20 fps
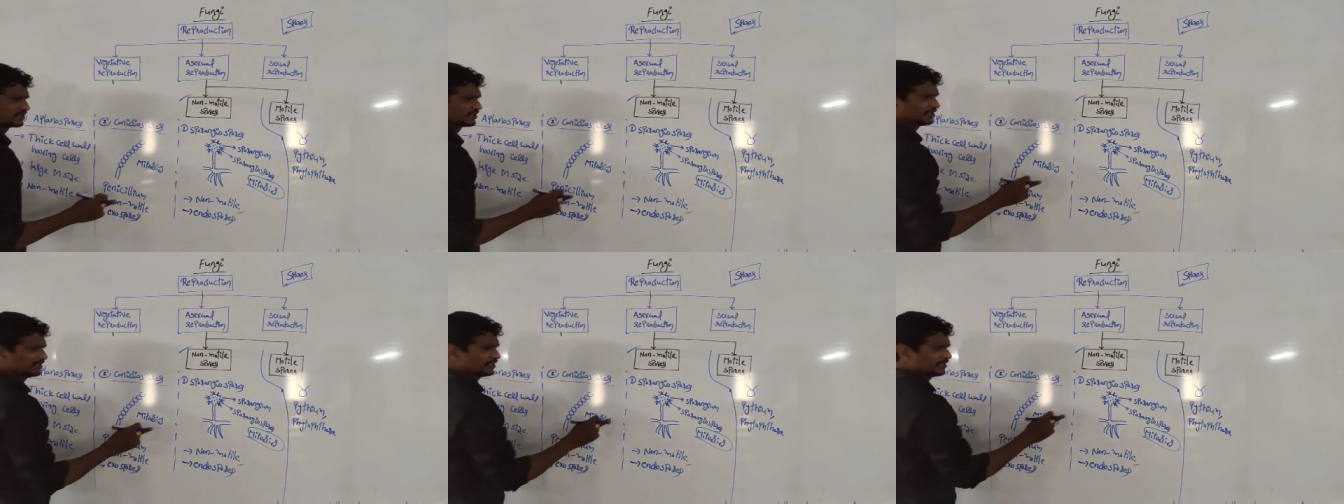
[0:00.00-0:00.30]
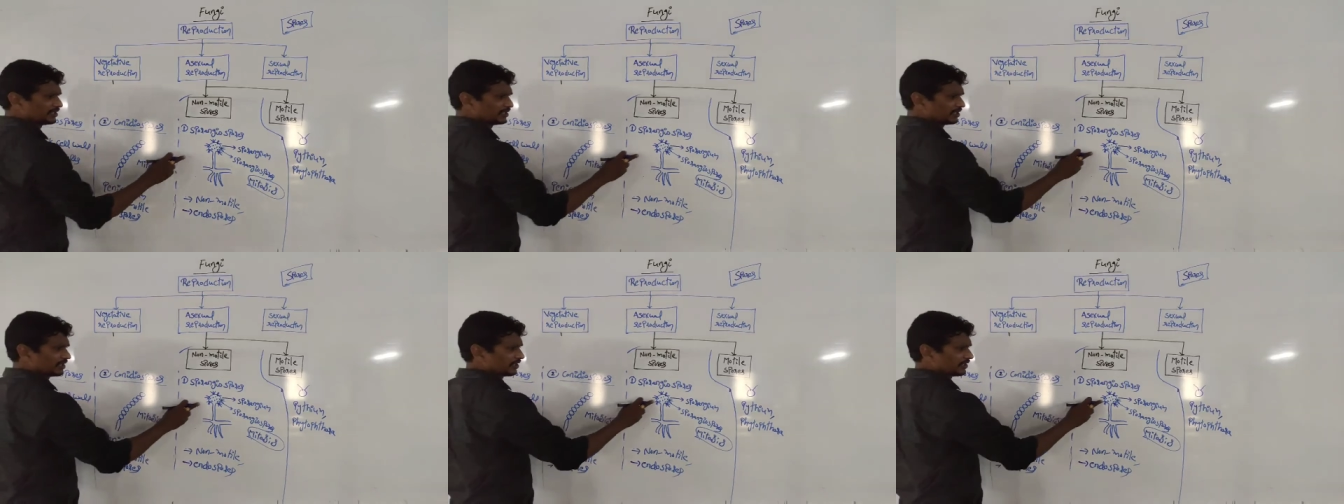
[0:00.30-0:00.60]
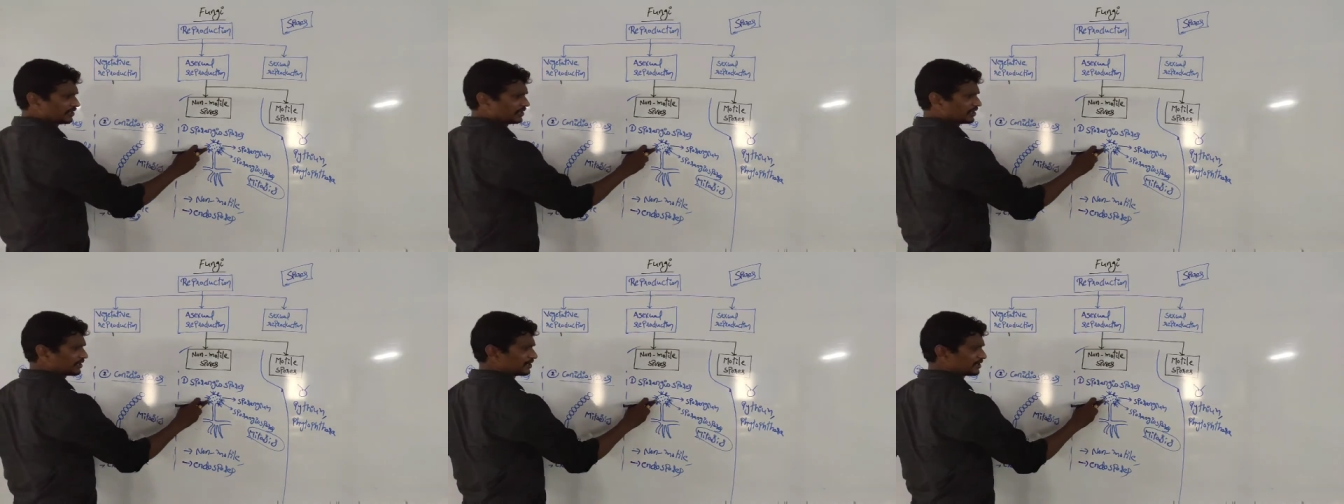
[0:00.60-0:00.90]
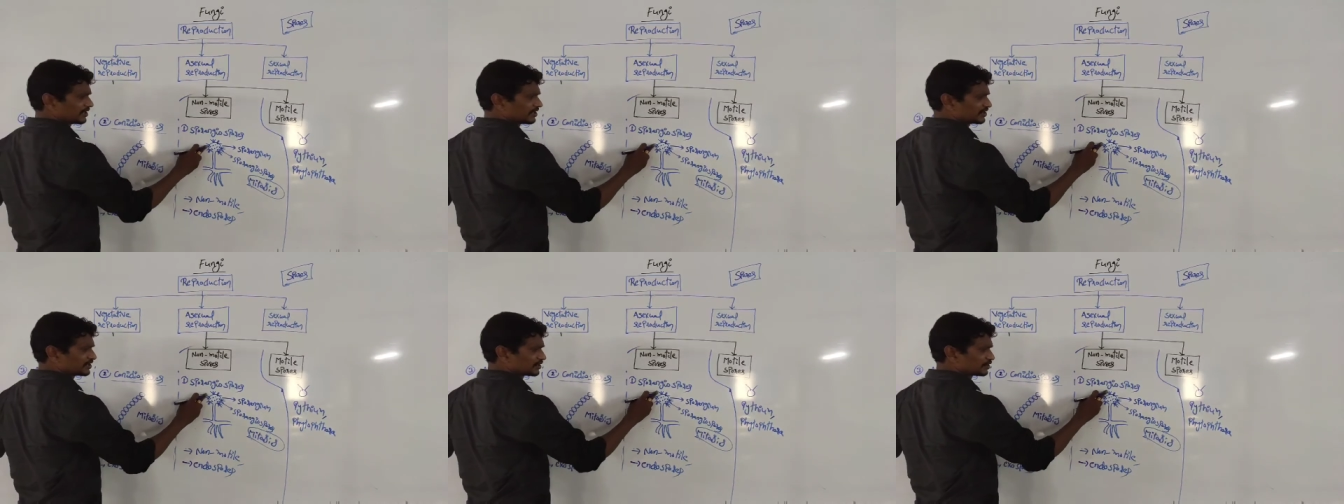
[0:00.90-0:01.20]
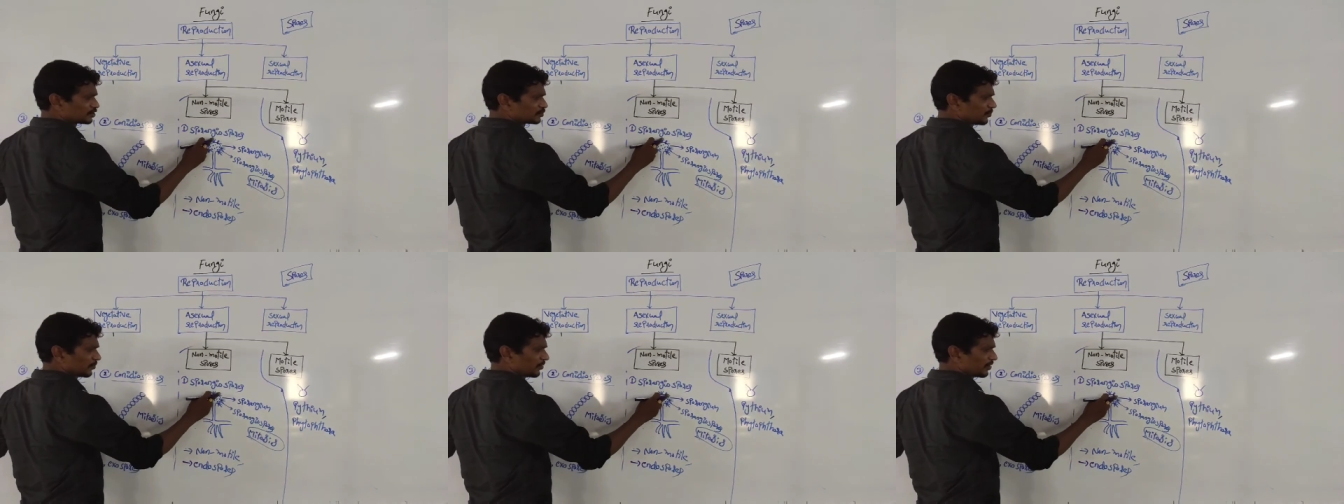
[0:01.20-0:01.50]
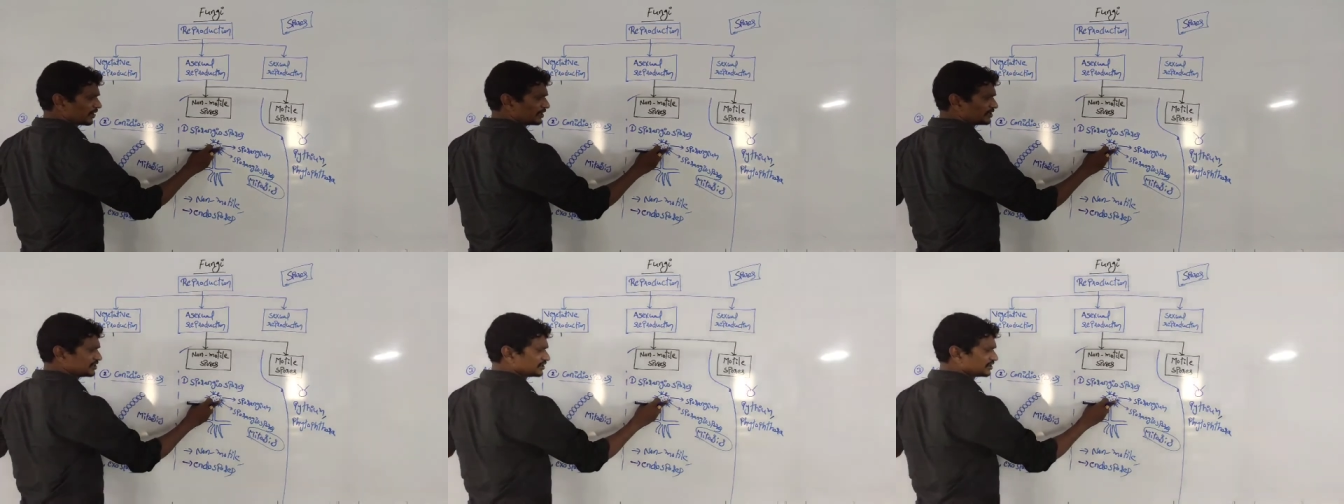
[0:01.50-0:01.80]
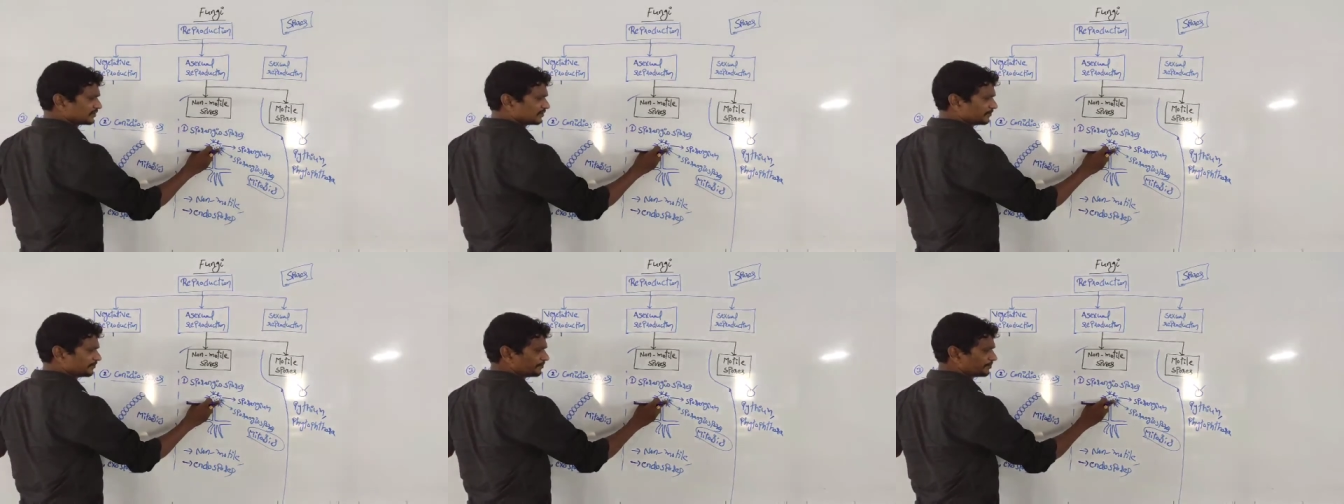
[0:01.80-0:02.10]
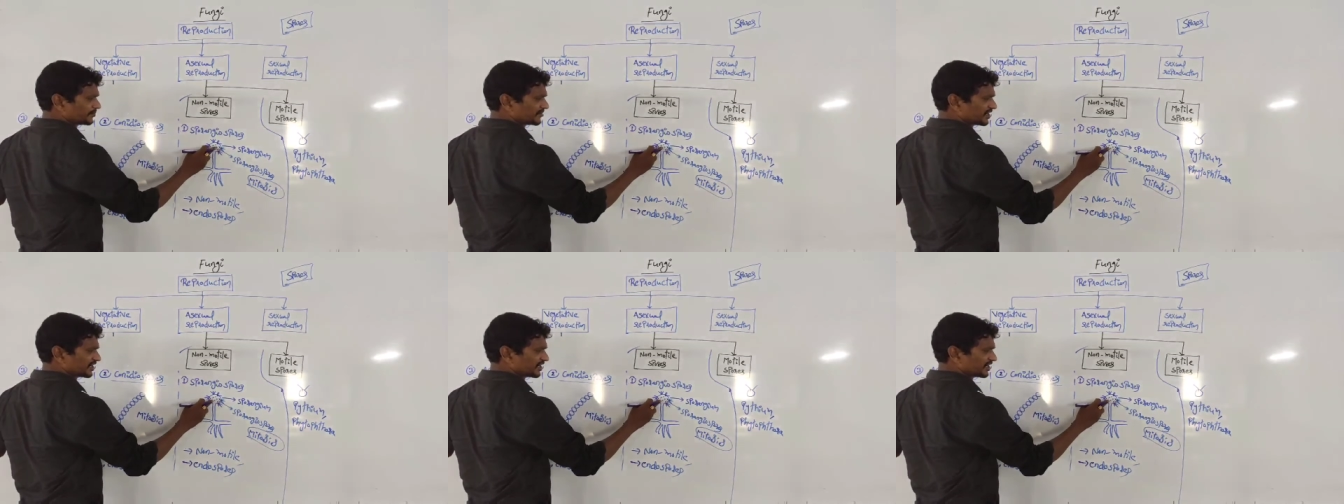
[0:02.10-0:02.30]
See, here there is a sporangium.